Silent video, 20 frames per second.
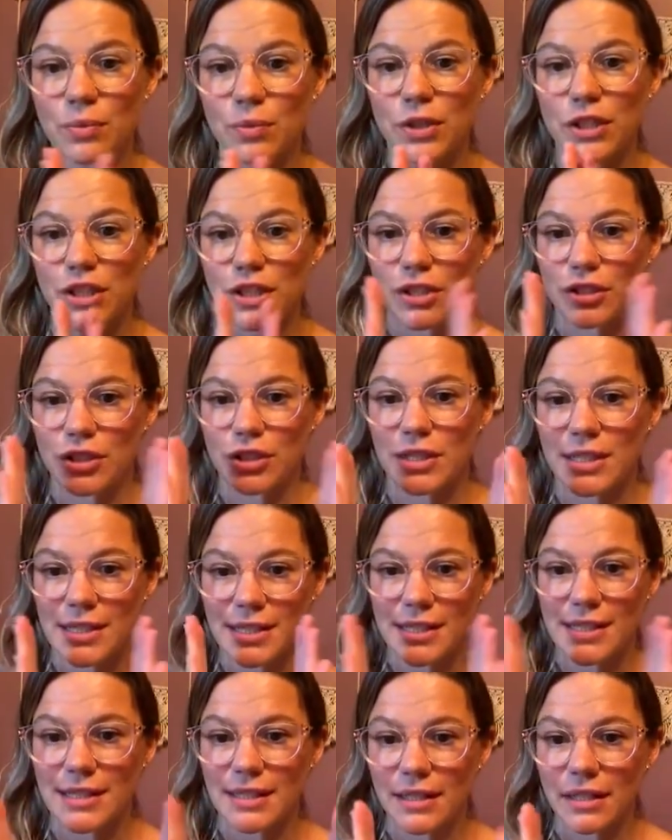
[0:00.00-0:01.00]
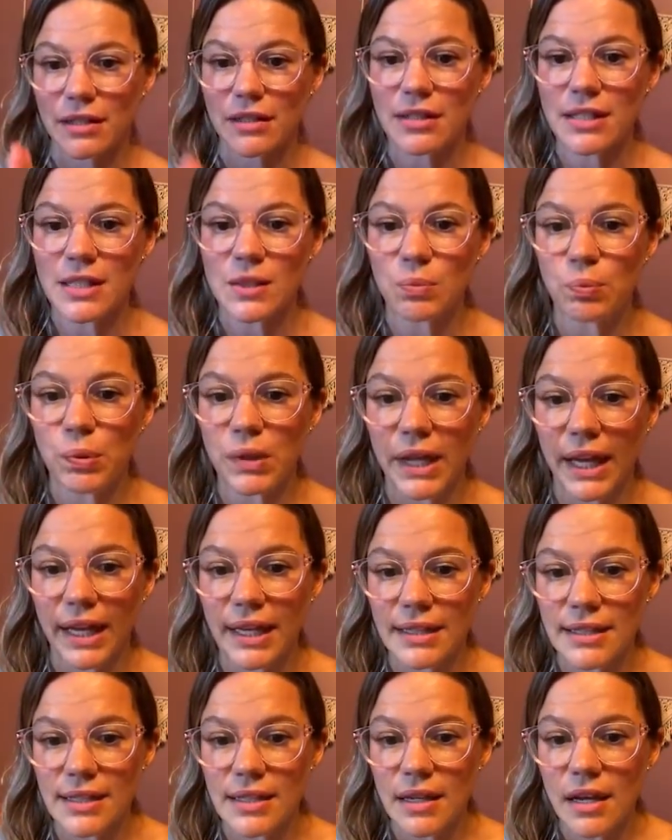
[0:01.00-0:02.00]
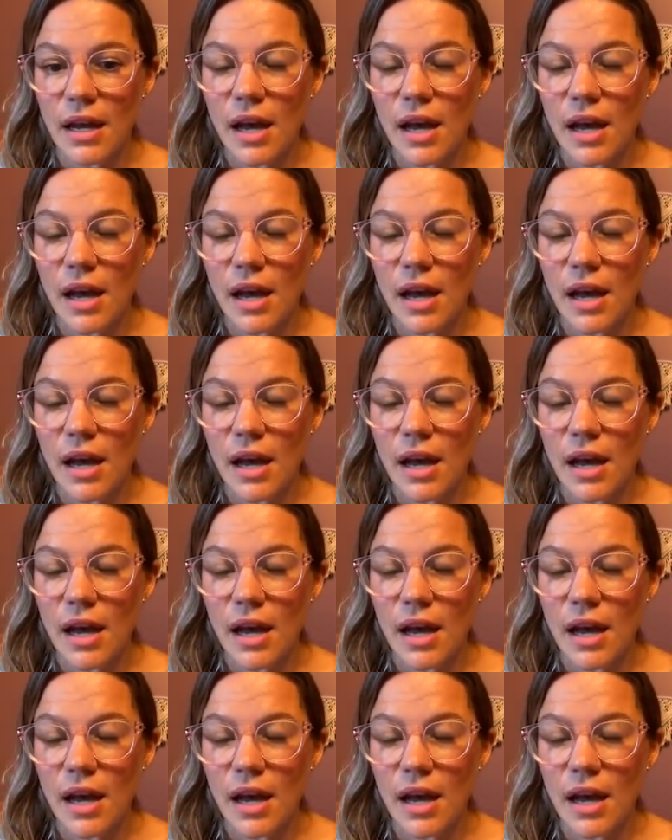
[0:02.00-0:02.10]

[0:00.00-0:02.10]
which is just this little split